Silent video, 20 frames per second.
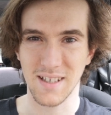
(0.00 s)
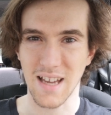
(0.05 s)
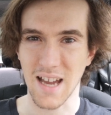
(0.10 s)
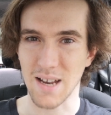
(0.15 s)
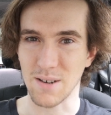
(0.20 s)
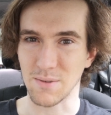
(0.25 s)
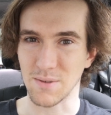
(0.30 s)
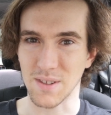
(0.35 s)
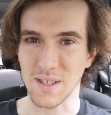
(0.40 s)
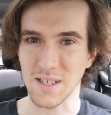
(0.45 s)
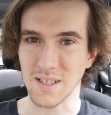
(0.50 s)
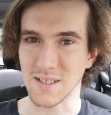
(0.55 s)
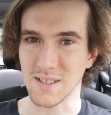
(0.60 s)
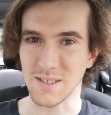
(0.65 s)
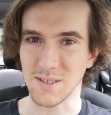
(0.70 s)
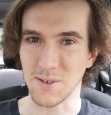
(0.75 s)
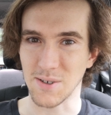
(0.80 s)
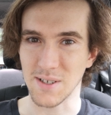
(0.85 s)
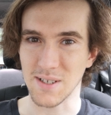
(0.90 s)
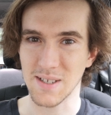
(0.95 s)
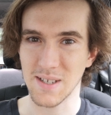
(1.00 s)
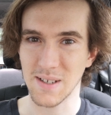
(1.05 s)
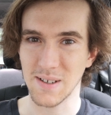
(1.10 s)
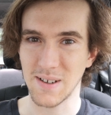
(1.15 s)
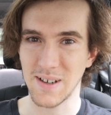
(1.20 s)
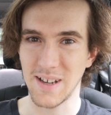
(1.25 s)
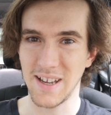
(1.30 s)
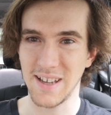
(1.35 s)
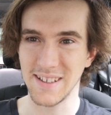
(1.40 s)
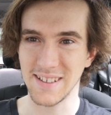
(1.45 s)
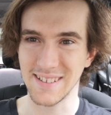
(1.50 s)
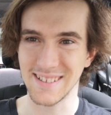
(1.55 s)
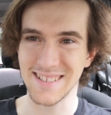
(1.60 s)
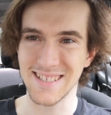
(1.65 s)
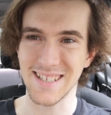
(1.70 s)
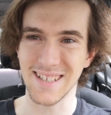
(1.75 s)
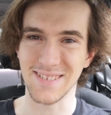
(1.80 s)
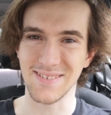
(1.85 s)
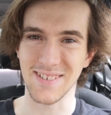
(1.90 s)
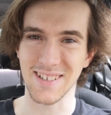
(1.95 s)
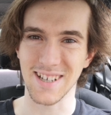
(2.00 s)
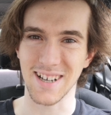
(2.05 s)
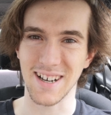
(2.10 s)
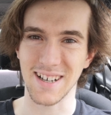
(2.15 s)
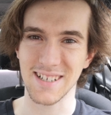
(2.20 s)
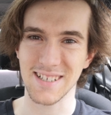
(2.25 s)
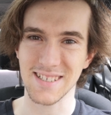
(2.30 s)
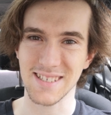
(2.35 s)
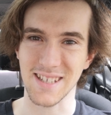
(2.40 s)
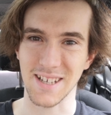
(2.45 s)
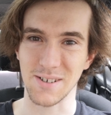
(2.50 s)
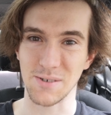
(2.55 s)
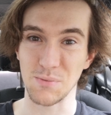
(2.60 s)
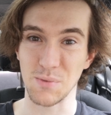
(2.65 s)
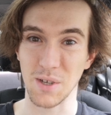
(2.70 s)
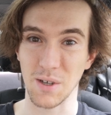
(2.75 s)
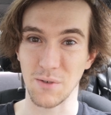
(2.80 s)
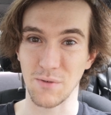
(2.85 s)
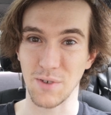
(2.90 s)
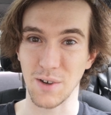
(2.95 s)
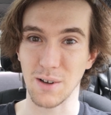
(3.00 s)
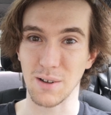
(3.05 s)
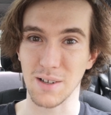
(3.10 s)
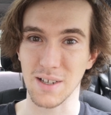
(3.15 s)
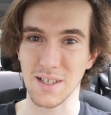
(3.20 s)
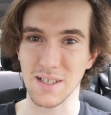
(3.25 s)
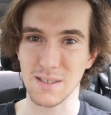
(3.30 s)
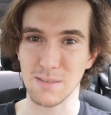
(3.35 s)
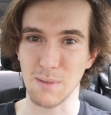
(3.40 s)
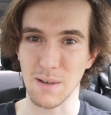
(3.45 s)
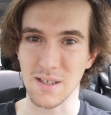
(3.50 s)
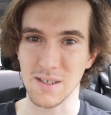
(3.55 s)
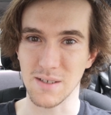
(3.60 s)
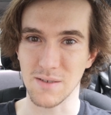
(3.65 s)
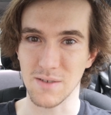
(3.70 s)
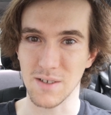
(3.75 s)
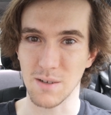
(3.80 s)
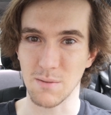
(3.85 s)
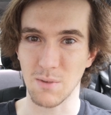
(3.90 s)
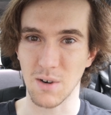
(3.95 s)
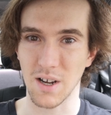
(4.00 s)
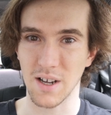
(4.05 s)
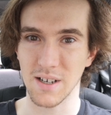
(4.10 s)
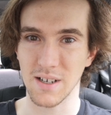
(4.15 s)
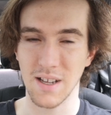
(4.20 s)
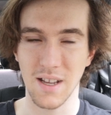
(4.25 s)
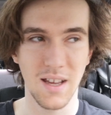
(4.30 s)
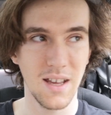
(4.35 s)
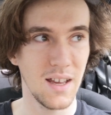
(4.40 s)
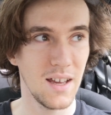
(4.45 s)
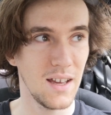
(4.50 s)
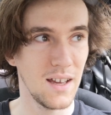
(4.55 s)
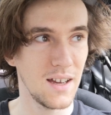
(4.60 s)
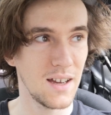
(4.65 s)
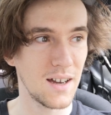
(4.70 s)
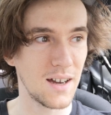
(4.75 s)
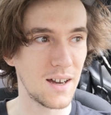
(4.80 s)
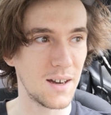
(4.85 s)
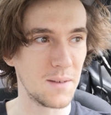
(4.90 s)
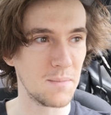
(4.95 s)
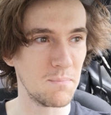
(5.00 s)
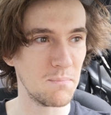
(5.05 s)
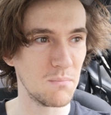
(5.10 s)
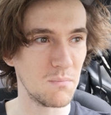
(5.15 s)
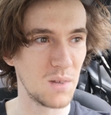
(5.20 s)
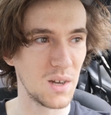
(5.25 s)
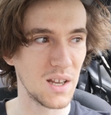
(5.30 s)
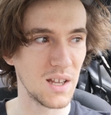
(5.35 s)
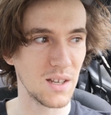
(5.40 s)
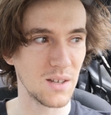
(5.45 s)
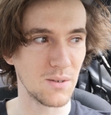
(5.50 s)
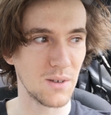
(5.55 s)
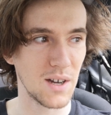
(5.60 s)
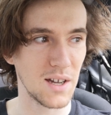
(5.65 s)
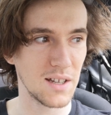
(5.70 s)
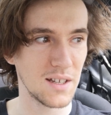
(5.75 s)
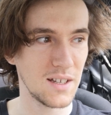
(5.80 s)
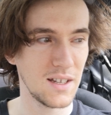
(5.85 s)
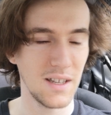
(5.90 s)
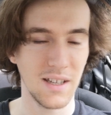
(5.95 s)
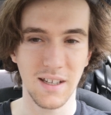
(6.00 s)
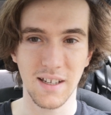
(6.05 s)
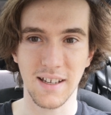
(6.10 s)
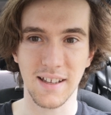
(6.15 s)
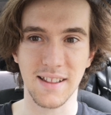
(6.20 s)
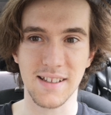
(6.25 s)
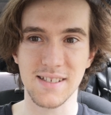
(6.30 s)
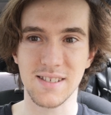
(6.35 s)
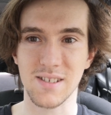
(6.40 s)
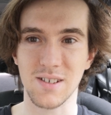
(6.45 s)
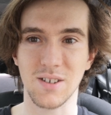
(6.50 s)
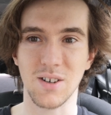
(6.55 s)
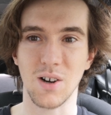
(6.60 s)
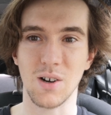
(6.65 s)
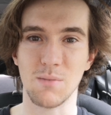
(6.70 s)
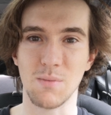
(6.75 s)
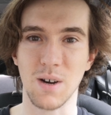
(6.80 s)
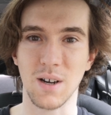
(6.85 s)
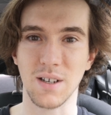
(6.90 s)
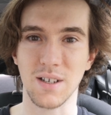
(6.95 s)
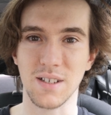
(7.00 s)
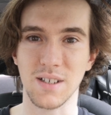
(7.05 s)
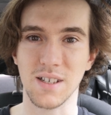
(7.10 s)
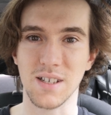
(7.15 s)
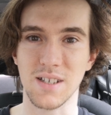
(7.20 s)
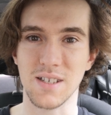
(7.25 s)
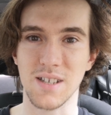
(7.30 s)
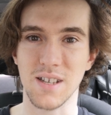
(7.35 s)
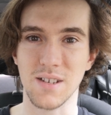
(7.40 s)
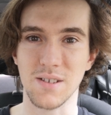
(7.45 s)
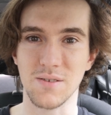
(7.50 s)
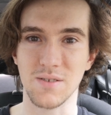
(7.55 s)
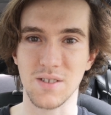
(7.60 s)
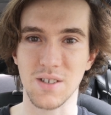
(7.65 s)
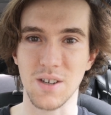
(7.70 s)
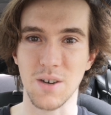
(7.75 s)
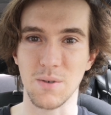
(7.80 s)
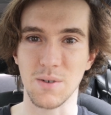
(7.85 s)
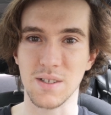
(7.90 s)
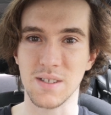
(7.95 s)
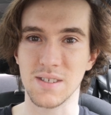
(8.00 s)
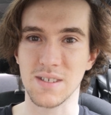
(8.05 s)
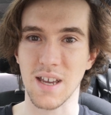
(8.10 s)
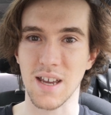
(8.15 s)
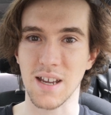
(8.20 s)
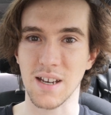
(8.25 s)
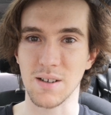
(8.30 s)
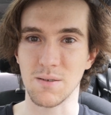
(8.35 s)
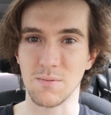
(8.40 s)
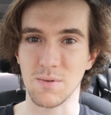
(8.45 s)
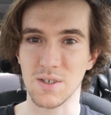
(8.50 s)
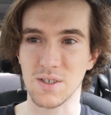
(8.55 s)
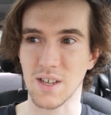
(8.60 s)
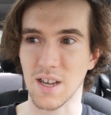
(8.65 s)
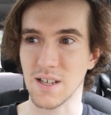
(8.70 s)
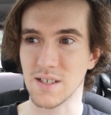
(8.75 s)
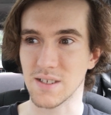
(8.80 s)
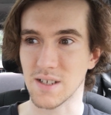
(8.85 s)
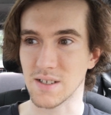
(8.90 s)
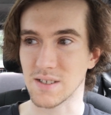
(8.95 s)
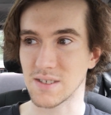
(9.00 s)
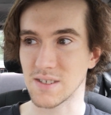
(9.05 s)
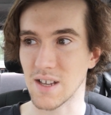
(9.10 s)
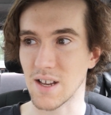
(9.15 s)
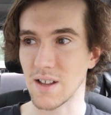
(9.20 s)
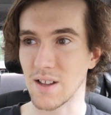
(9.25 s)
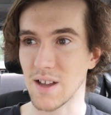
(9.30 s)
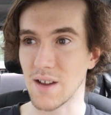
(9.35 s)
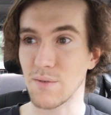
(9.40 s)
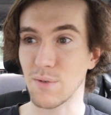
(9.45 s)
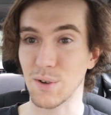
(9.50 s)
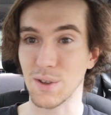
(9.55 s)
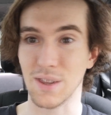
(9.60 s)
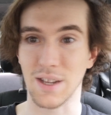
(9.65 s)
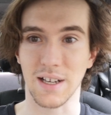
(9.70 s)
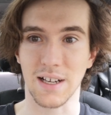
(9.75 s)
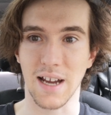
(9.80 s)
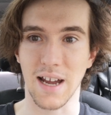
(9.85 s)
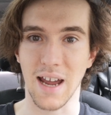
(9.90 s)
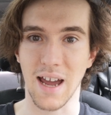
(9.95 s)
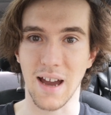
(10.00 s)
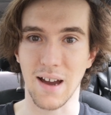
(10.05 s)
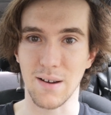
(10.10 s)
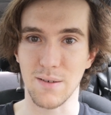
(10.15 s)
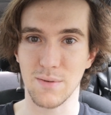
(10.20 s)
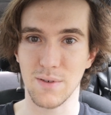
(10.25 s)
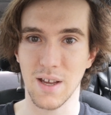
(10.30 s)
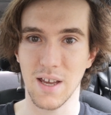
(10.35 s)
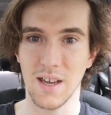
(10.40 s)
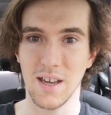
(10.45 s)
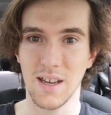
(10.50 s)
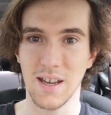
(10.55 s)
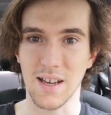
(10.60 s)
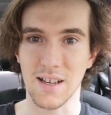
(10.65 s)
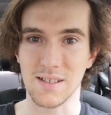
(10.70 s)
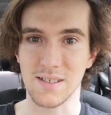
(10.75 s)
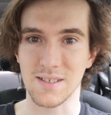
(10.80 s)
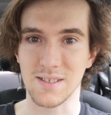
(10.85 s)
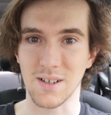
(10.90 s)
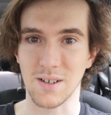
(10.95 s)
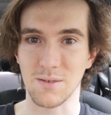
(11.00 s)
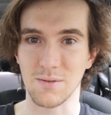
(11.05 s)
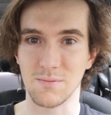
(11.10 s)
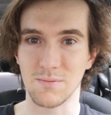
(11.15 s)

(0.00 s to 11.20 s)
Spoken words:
I don't think it's going to, to be honest. That would be a fairly expensive Tiburon. But anyway, unless the car market continues to go insane, in which case I'll sell everything I have and start,